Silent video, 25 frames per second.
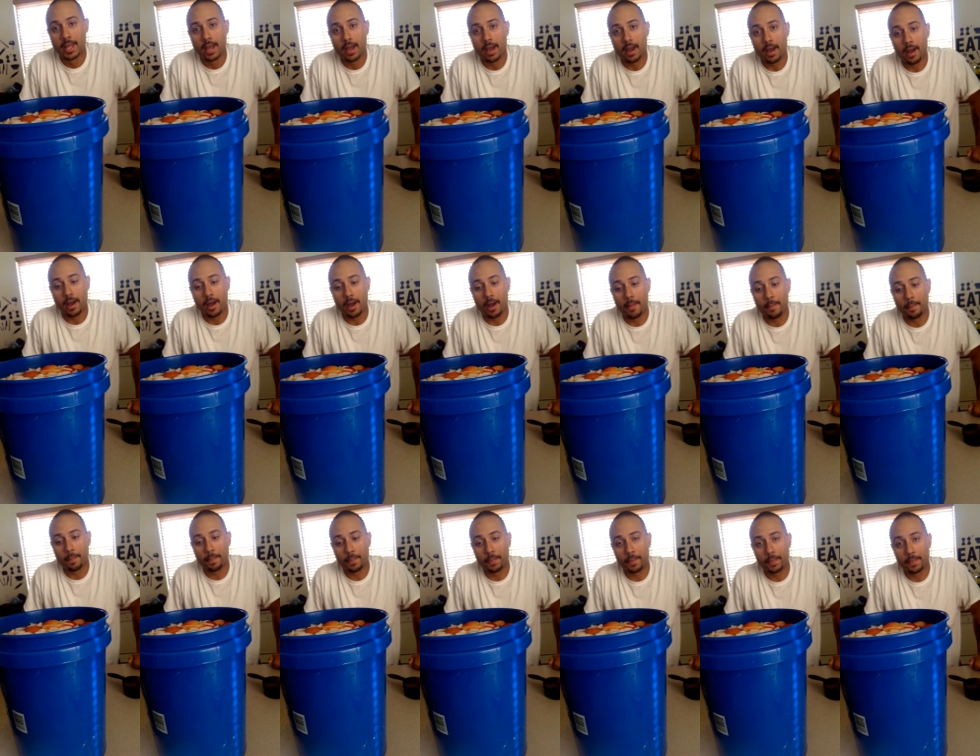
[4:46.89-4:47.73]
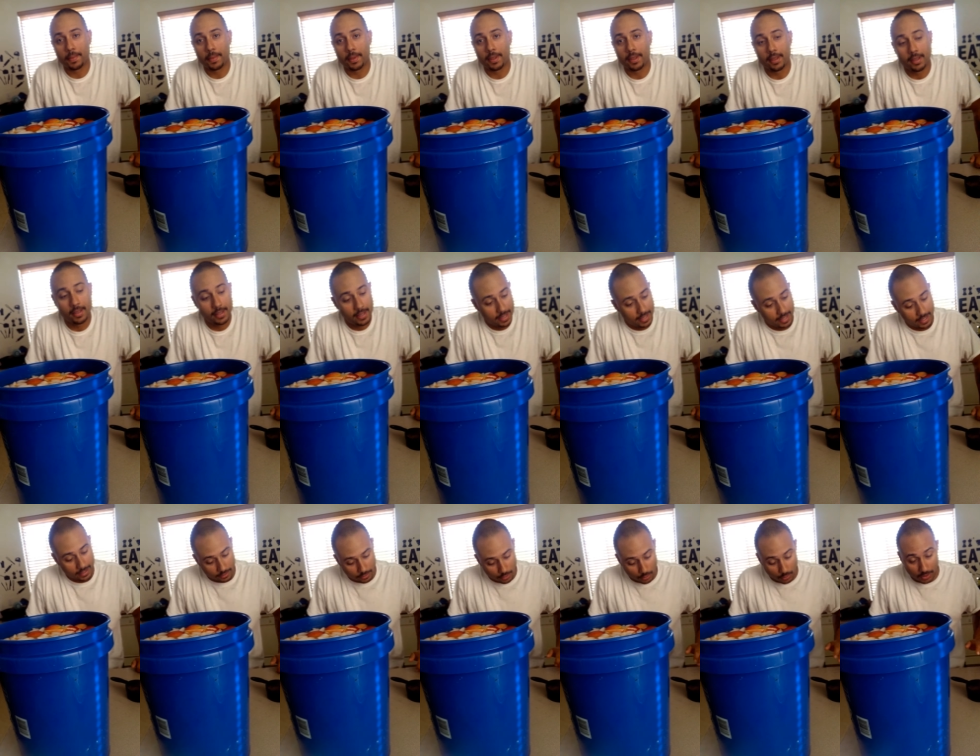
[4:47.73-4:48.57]
Um,
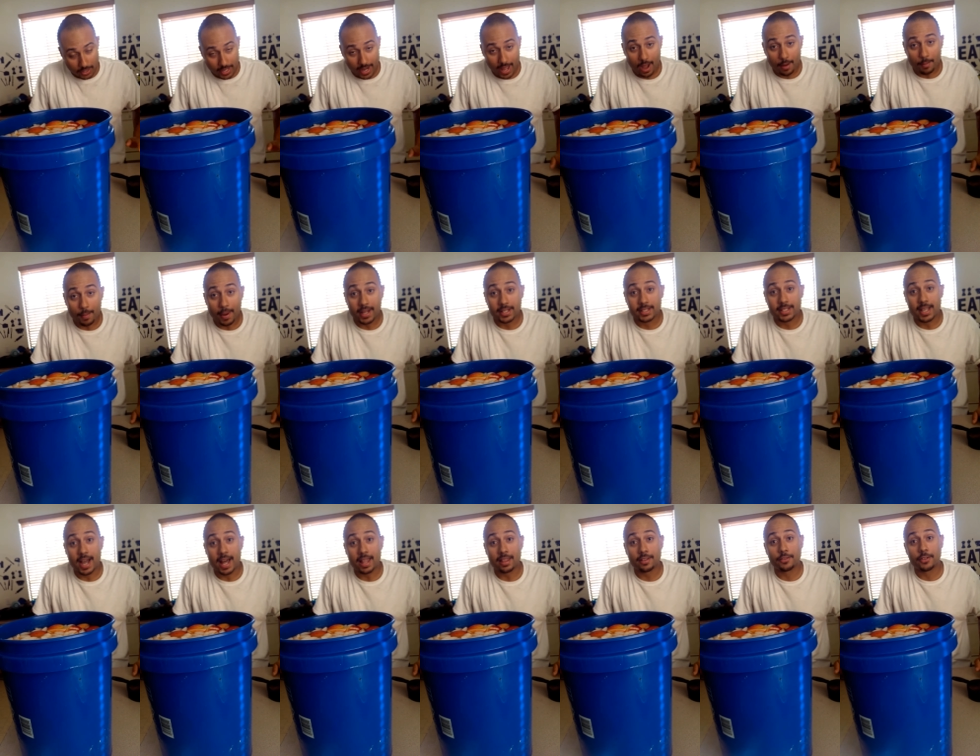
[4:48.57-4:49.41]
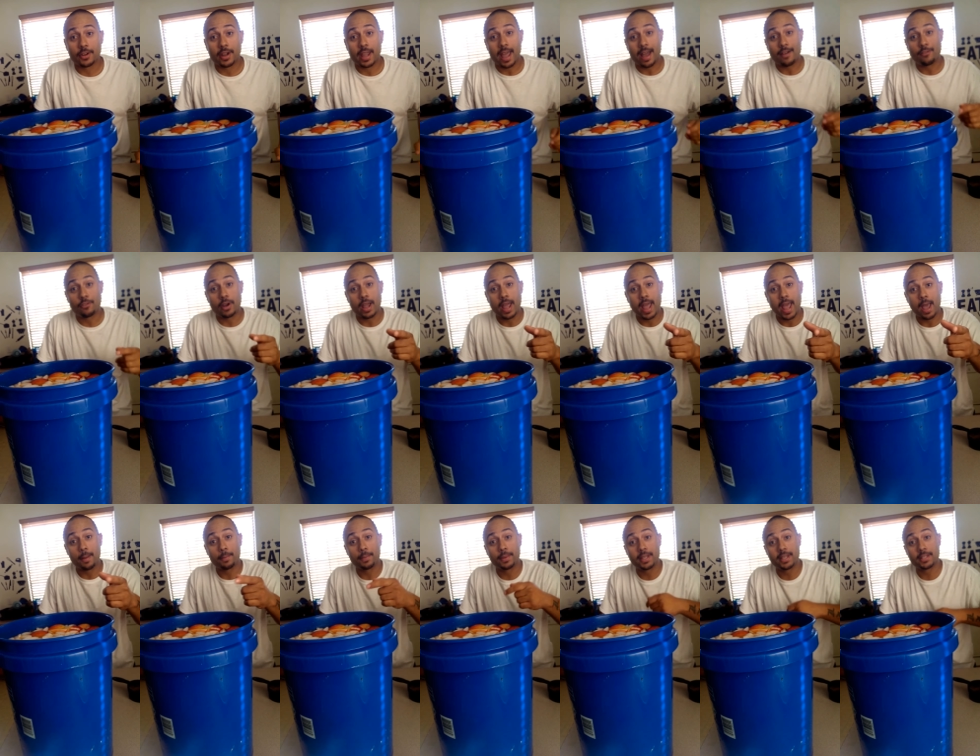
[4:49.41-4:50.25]
tuning out. Mike Tolliver. Have a
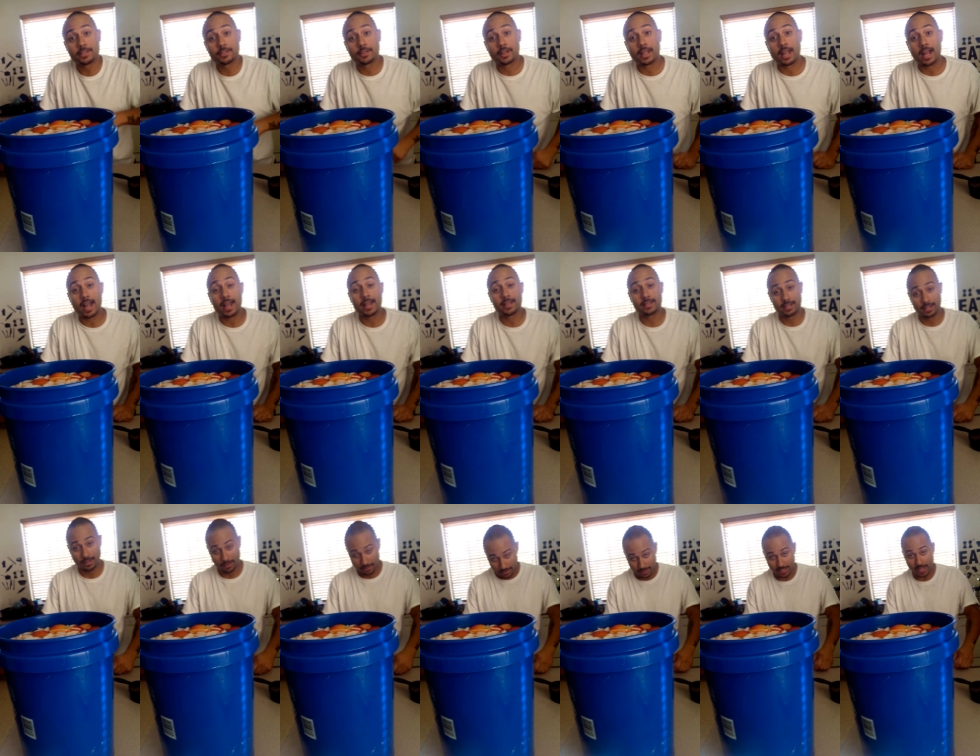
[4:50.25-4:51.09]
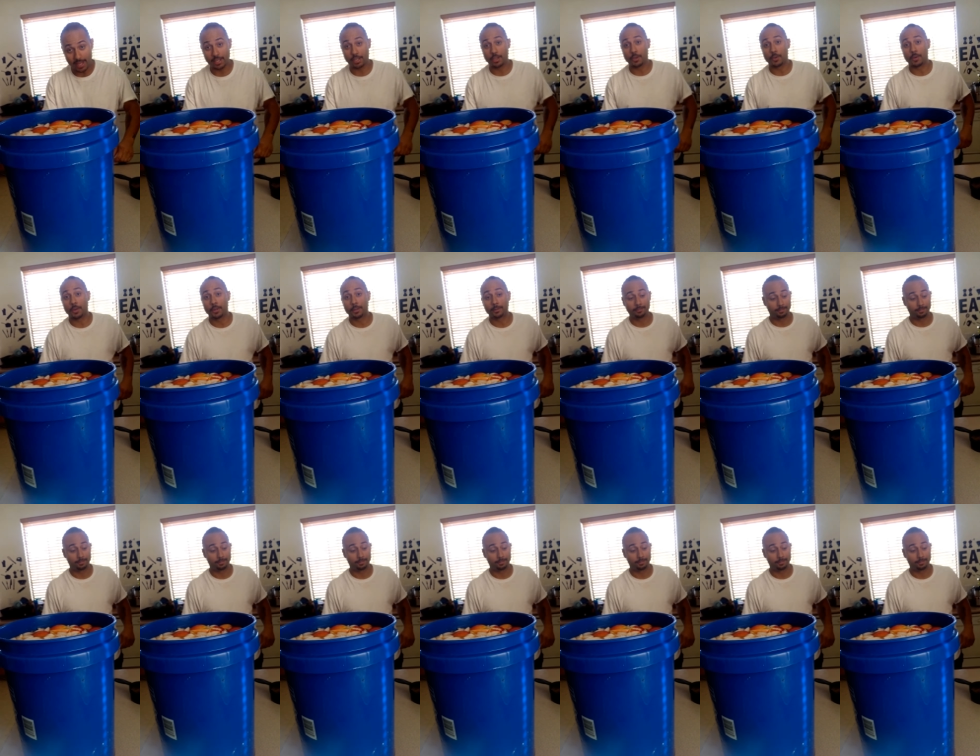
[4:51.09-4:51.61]
happy Easter, guys. Thank you.